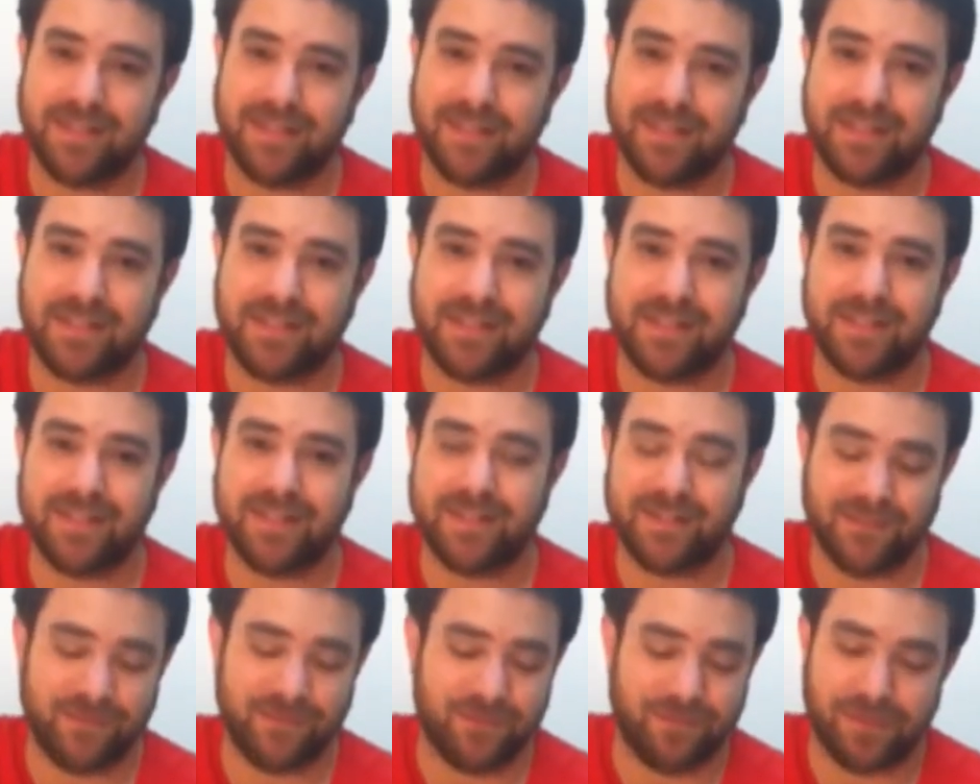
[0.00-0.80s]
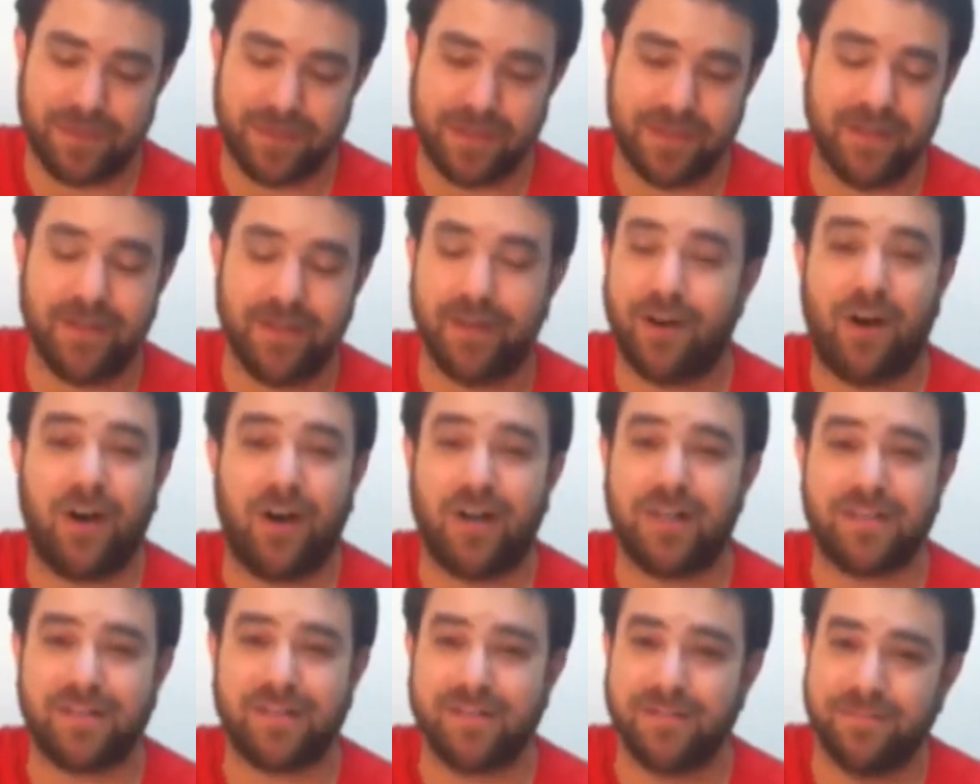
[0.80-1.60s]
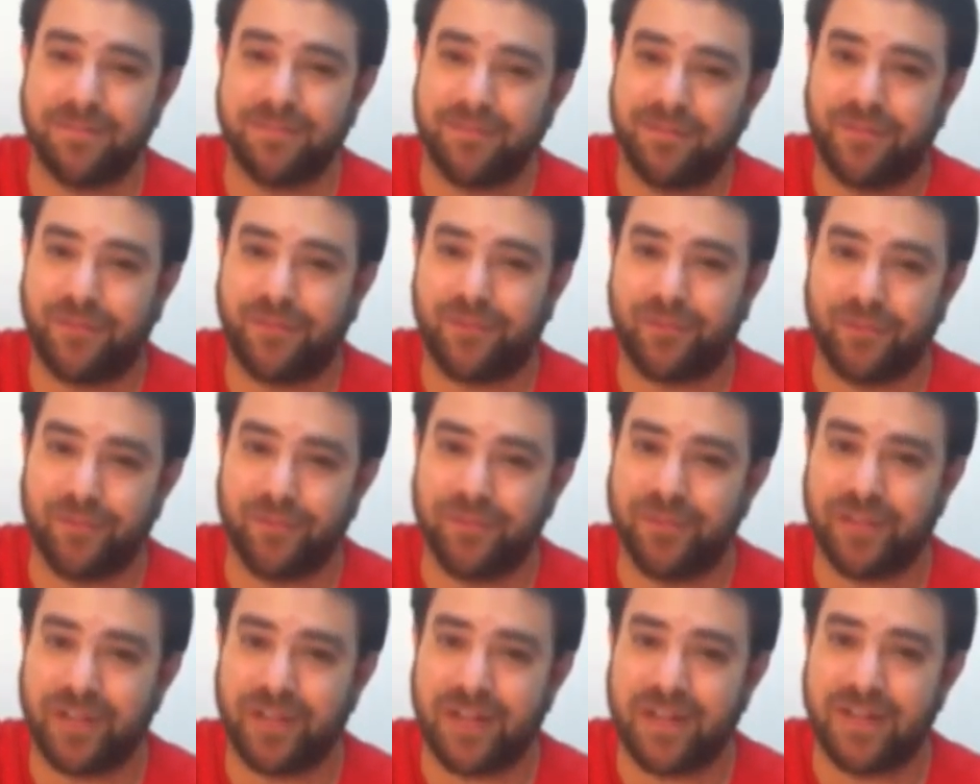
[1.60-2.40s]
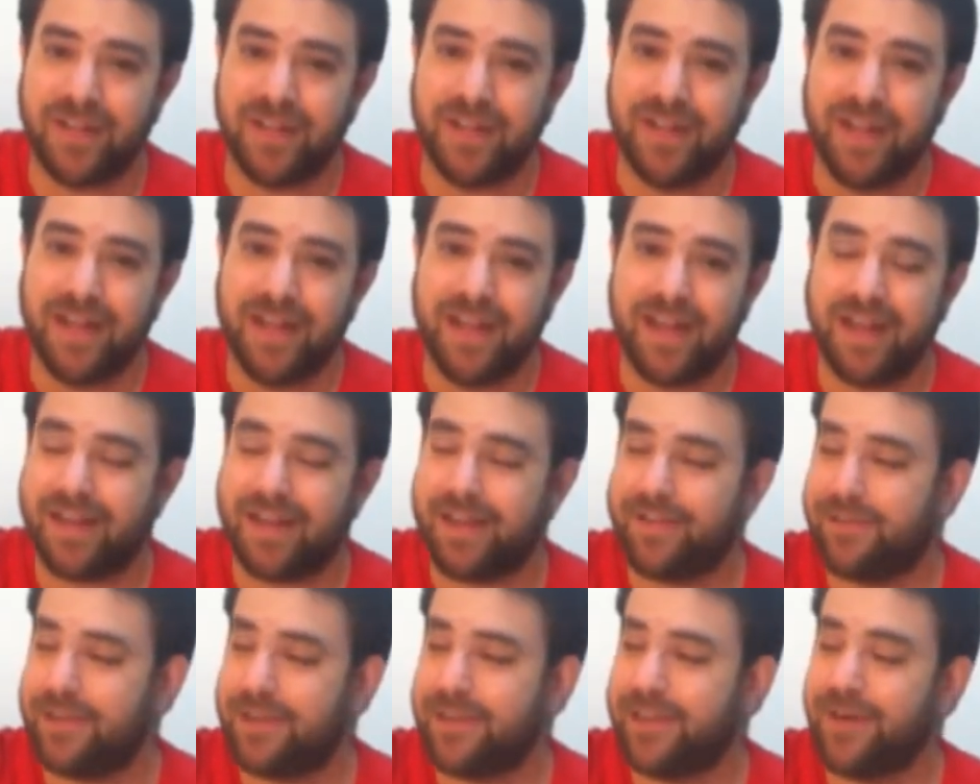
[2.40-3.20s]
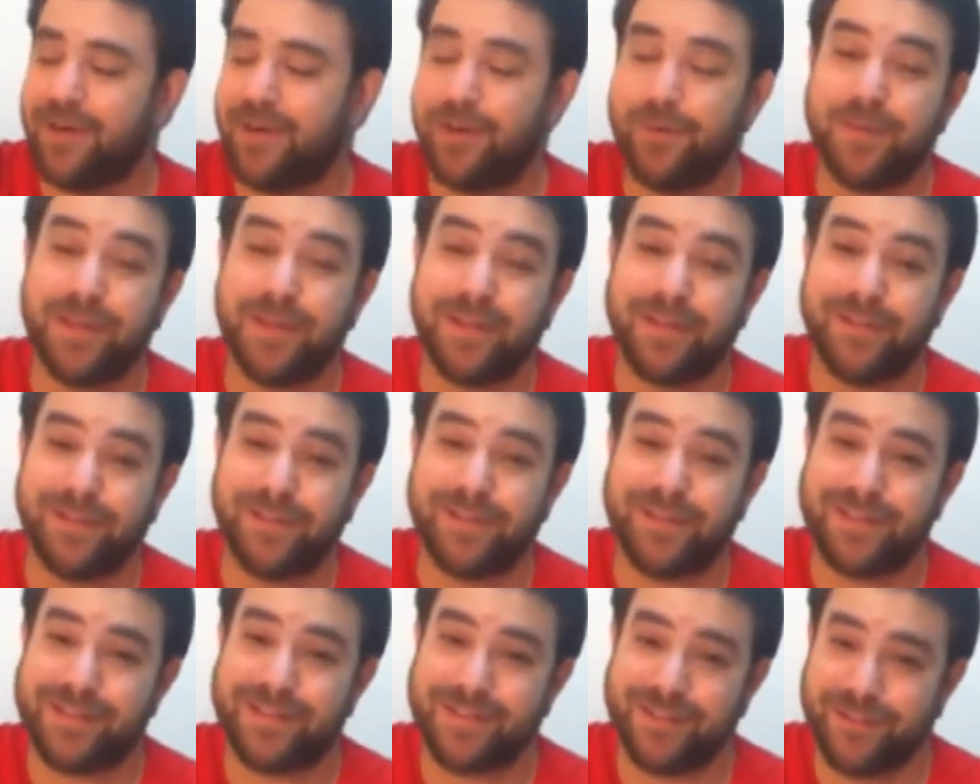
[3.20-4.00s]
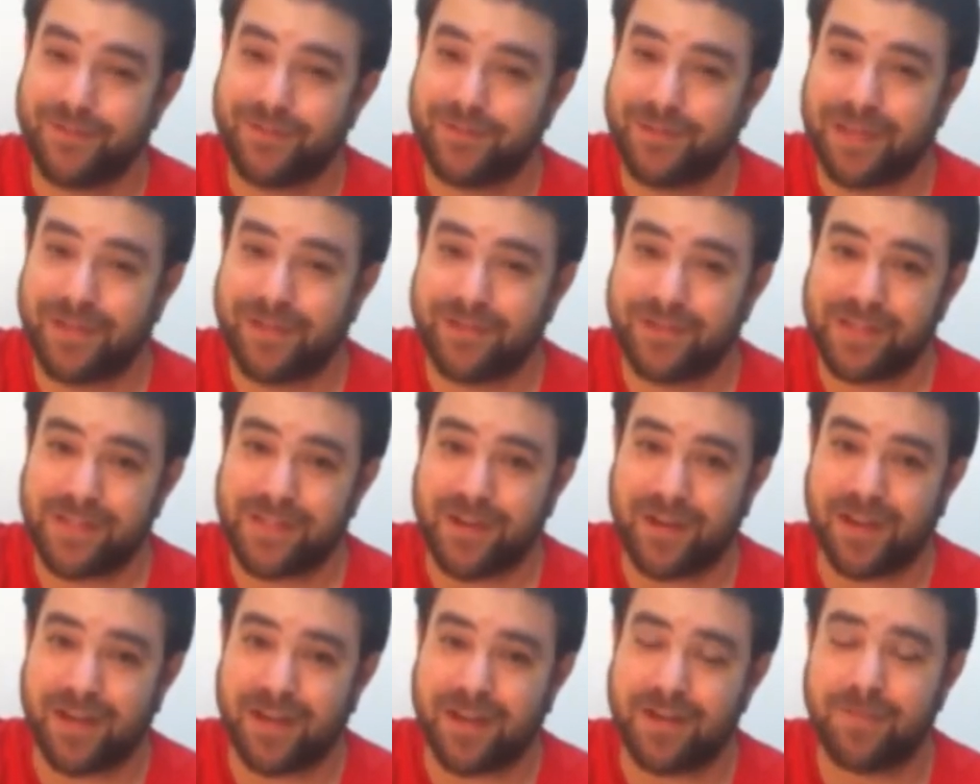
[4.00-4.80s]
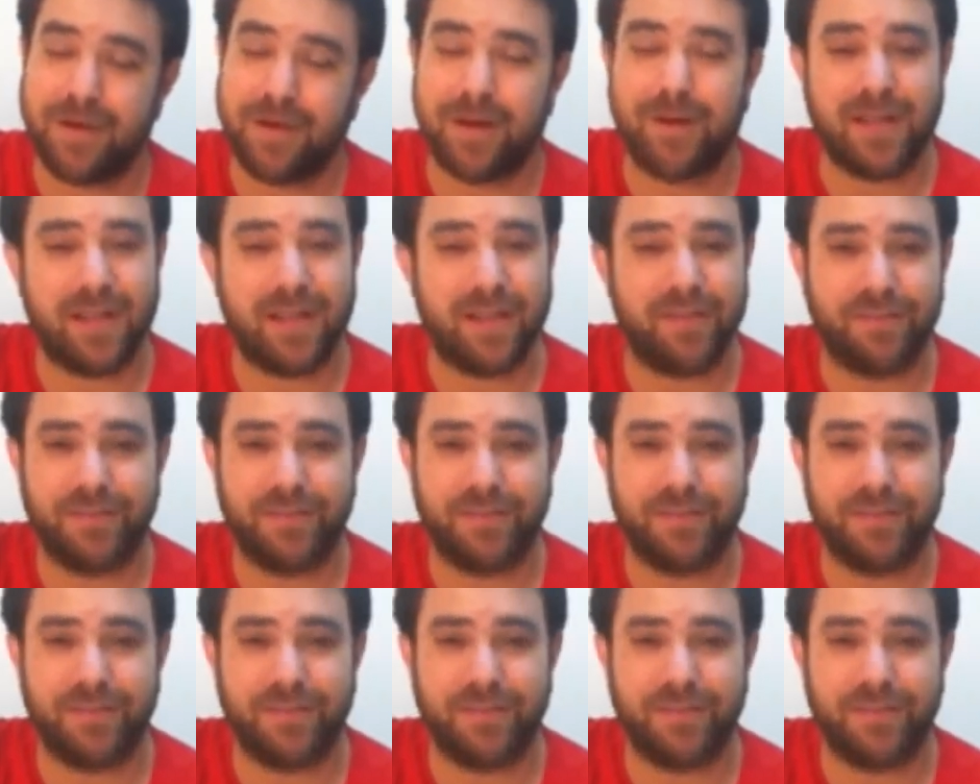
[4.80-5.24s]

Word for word: This is one awesome formula, and I really hope that you understood what I was talking about.